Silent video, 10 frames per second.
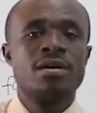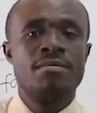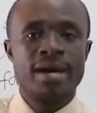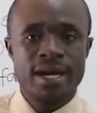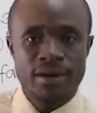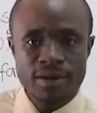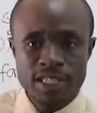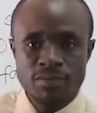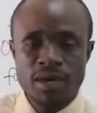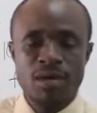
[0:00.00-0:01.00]
by
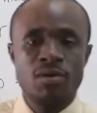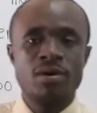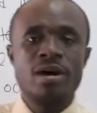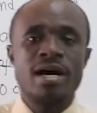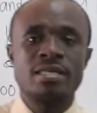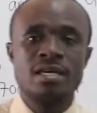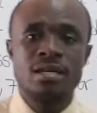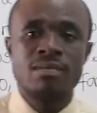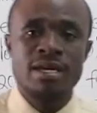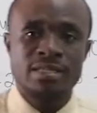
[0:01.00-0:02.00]
great men were not
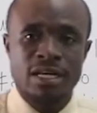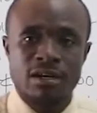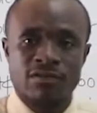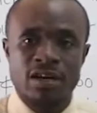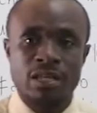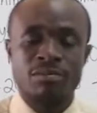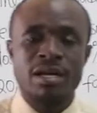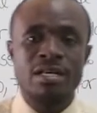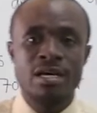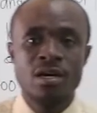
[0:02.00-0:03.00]
attained by sudden flight,
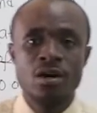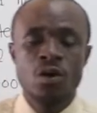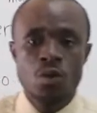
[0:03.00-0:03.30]
but they,